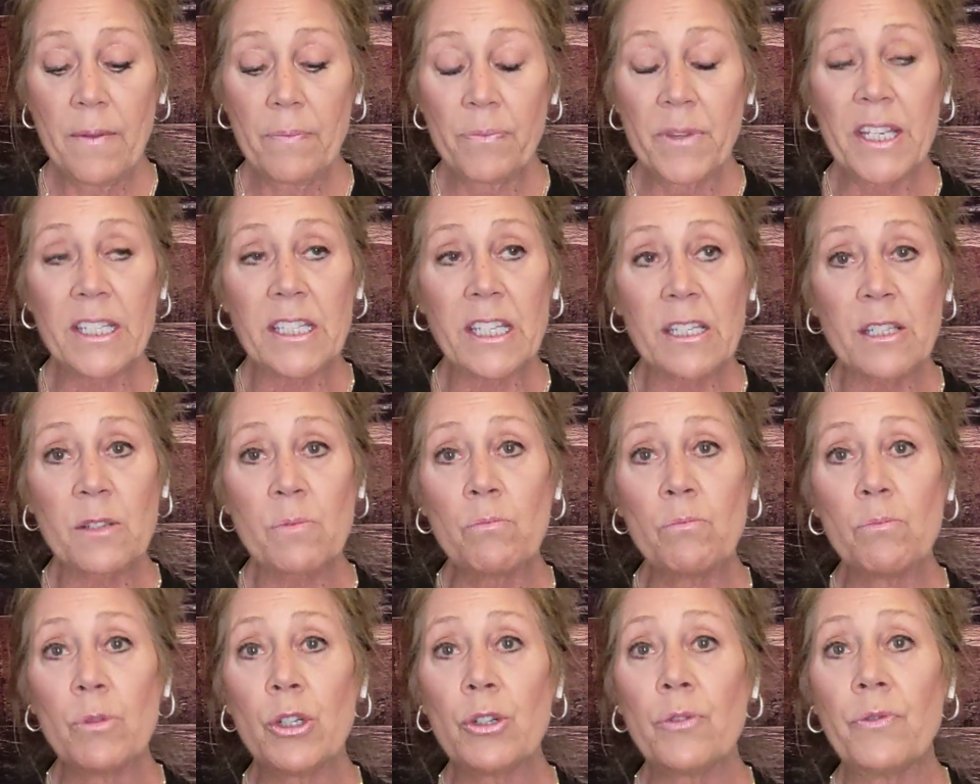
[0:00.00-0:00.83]
This is
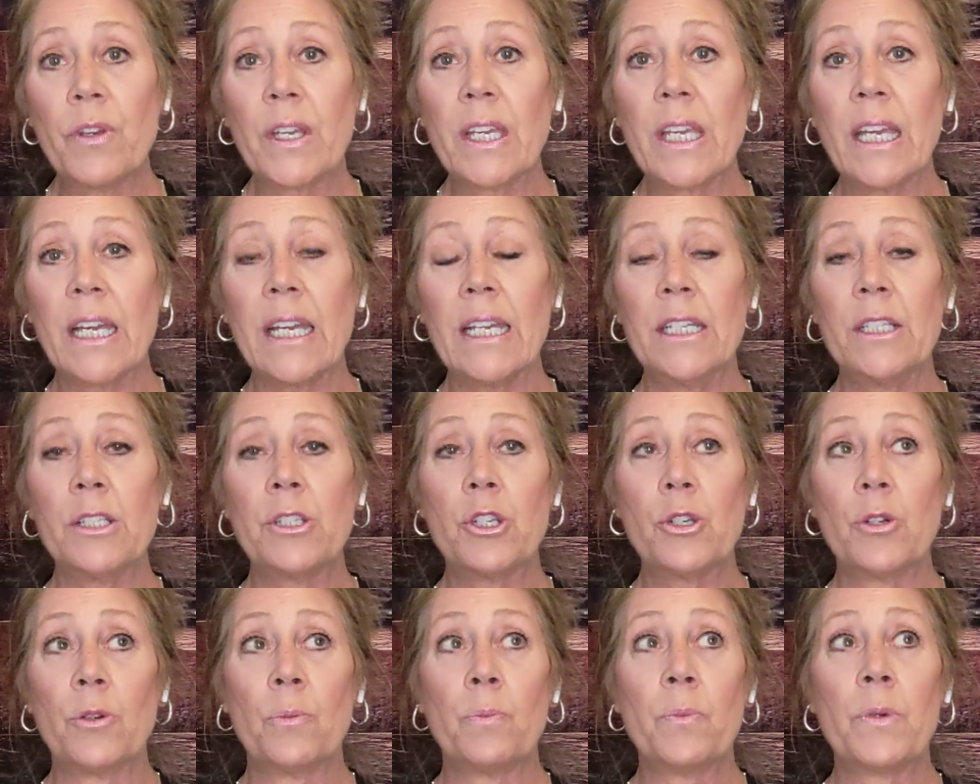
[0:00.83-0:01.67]
moving
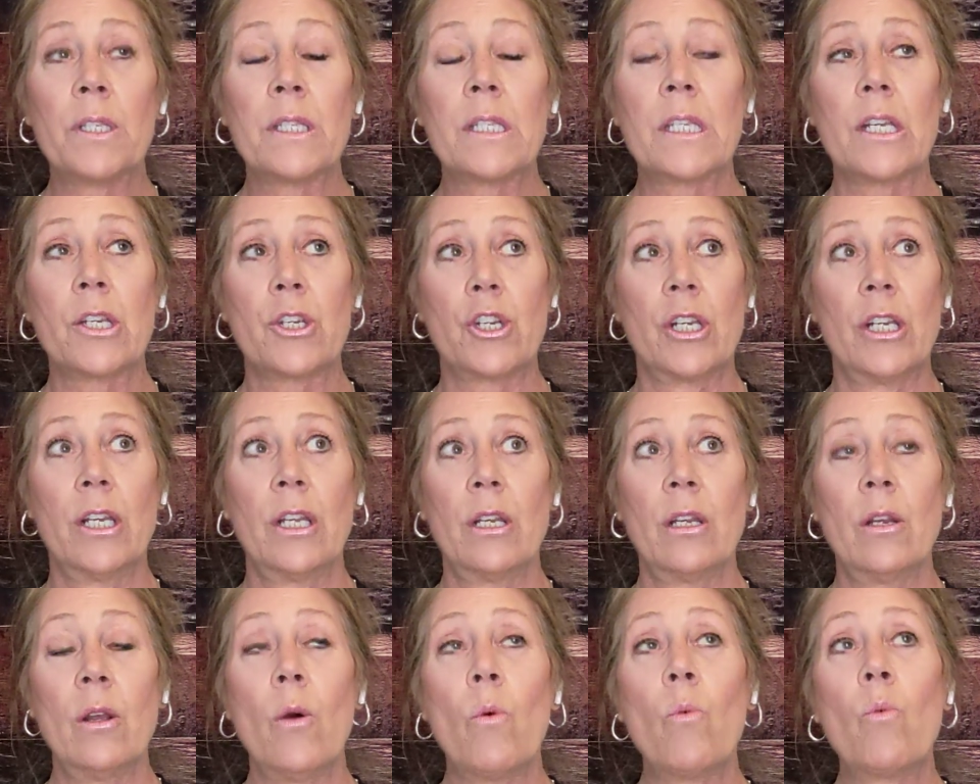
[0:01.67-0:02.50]
into a
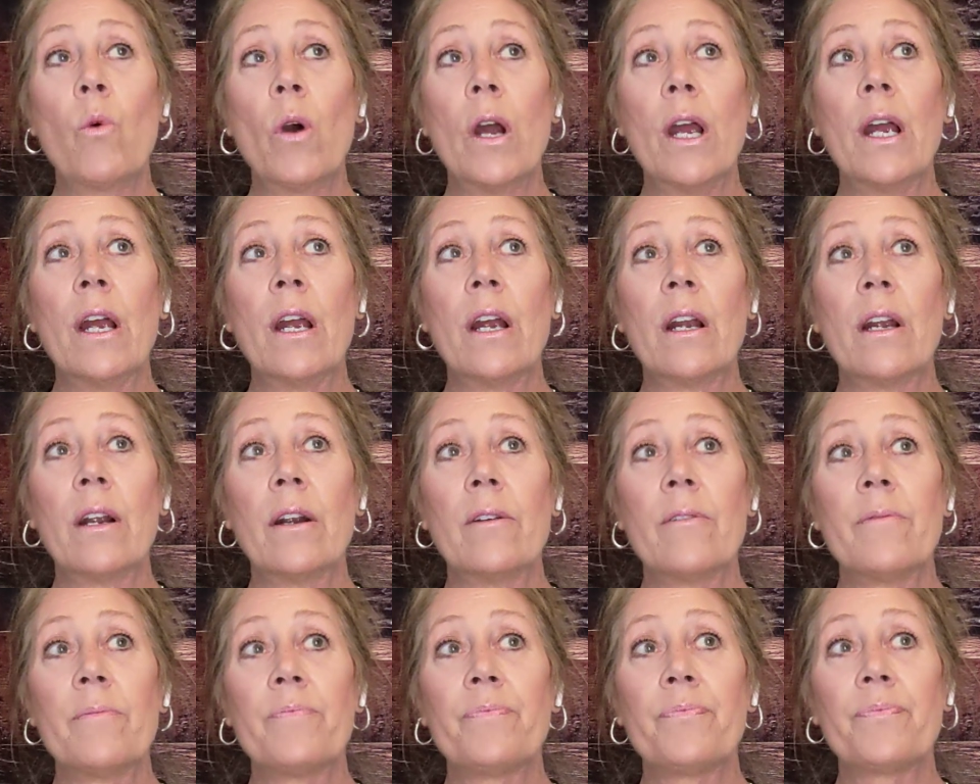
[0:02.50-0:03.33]
position
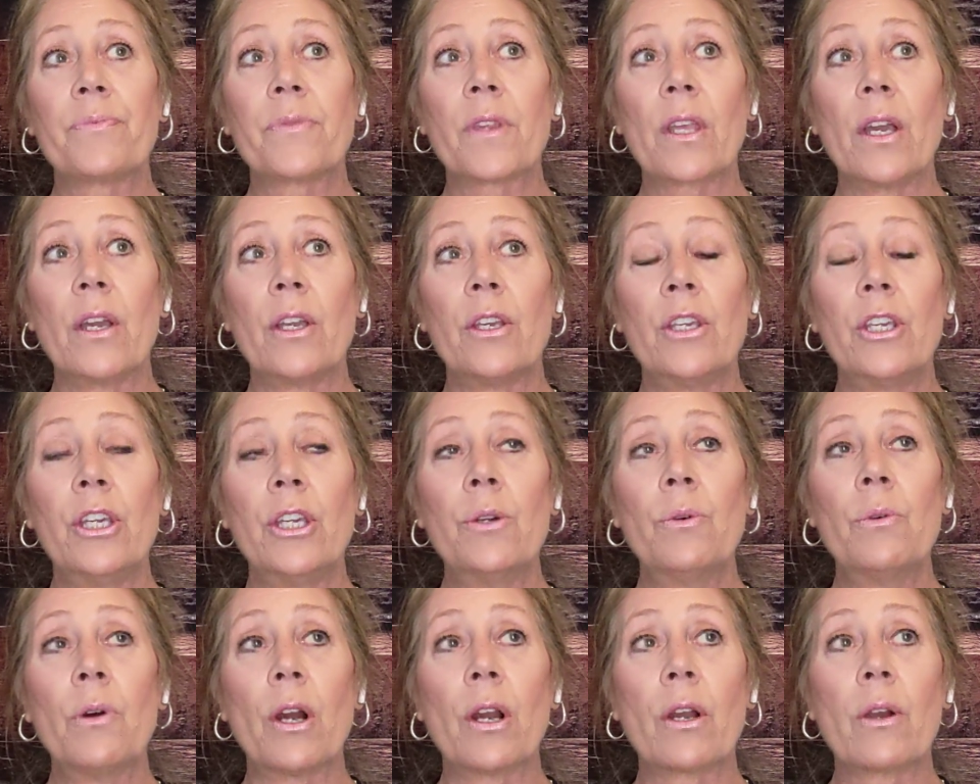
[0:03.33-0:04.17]
where
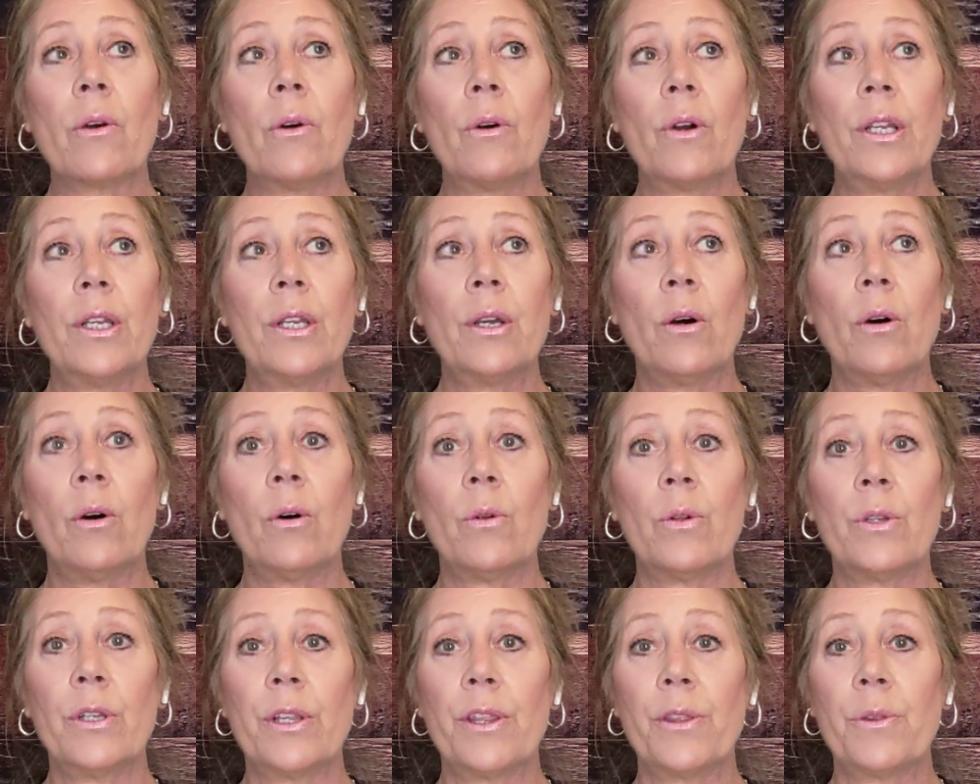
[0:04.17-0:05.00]
you are going to
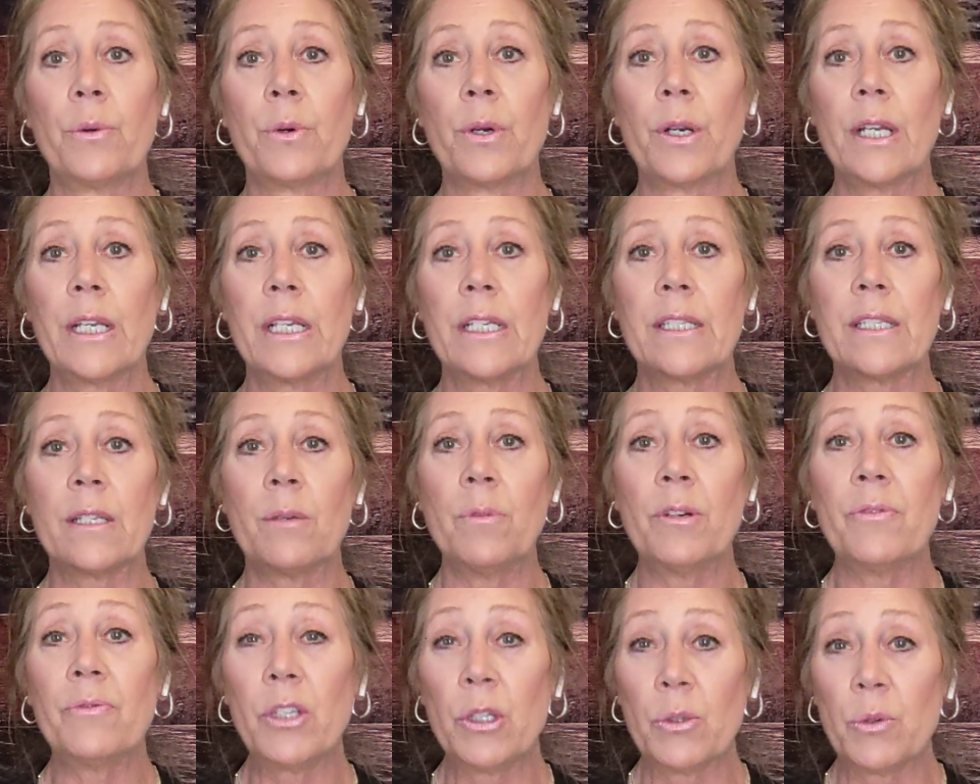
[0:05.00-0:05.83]
hold authority. Some
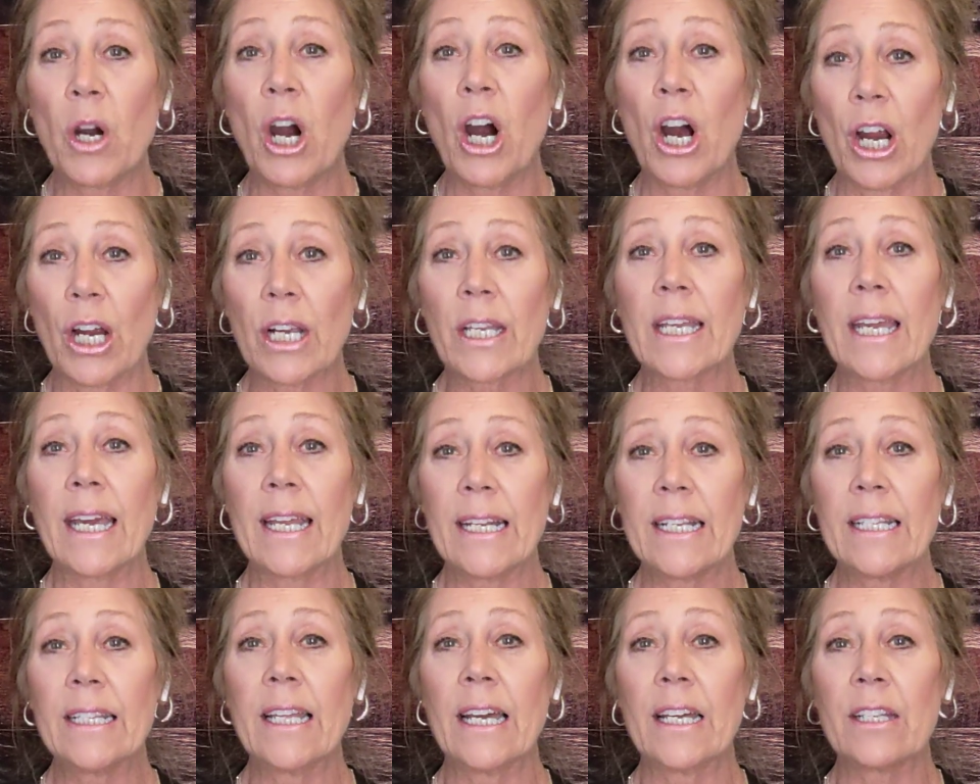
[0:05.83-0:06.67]
of you are
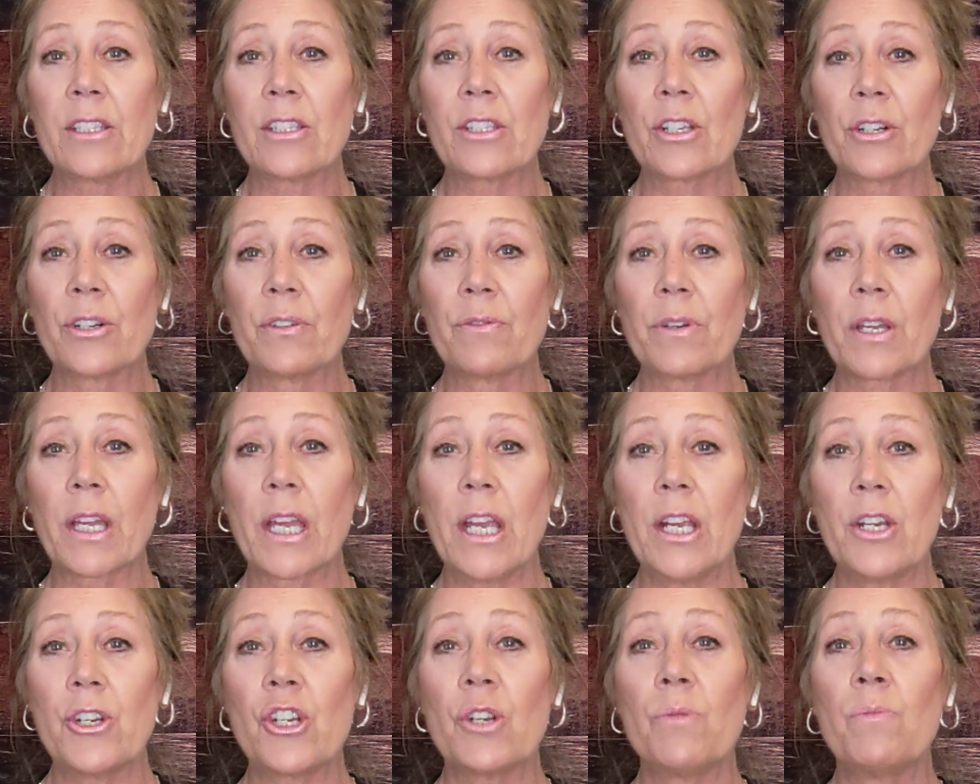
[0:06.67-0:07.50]
getting that
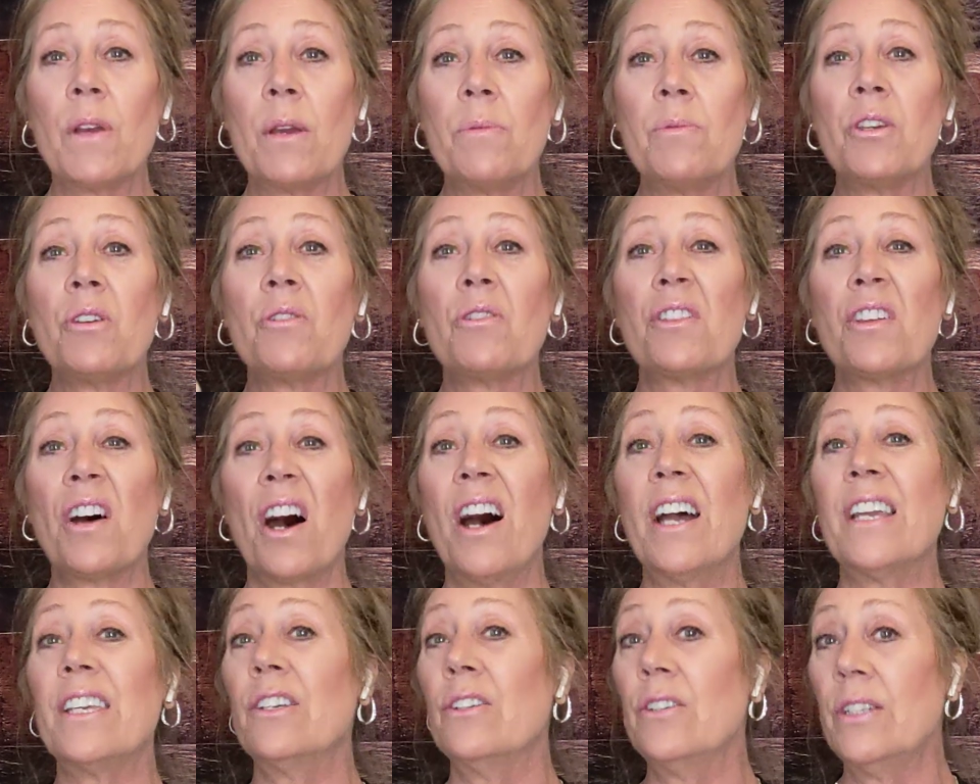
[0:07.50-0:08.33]
certification. Maybe you
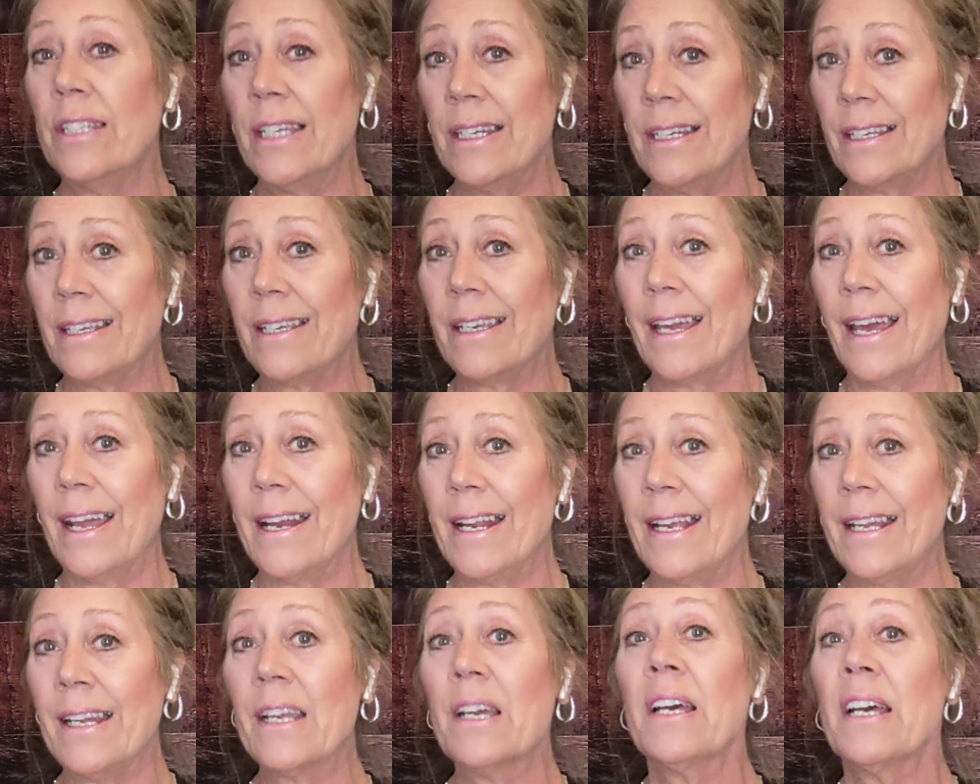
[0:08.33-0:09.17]
thought you didn't get
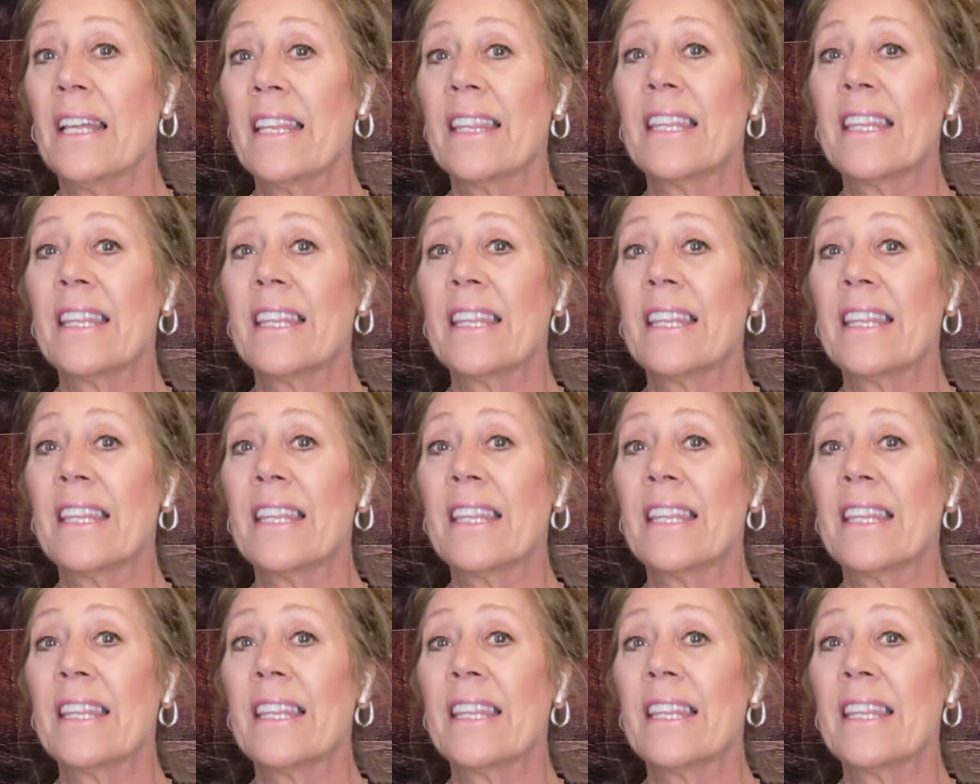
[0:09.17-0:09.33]
it.